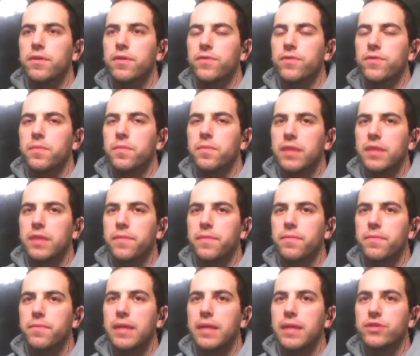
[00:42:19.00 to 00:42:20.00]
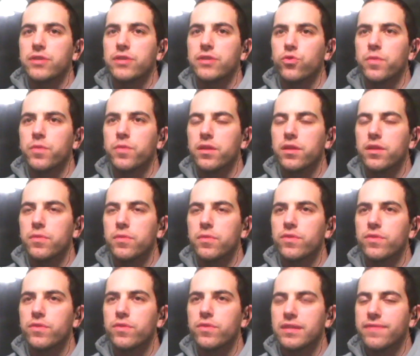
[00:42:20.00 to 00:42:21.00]
from like my enjoyment of the
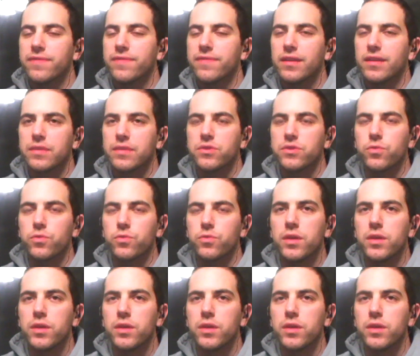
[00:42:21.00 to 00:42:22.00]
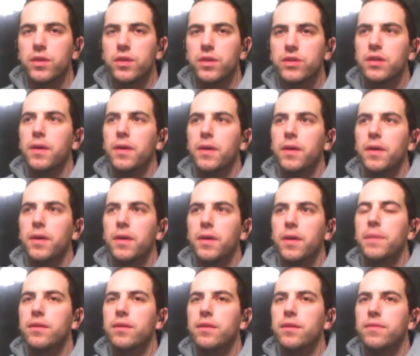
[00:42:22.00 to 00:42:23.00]
movie, because I felt like it was too much.
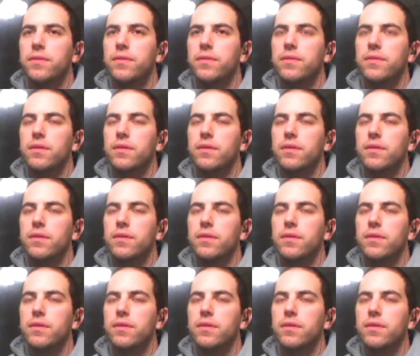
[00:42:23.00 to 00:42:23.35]
But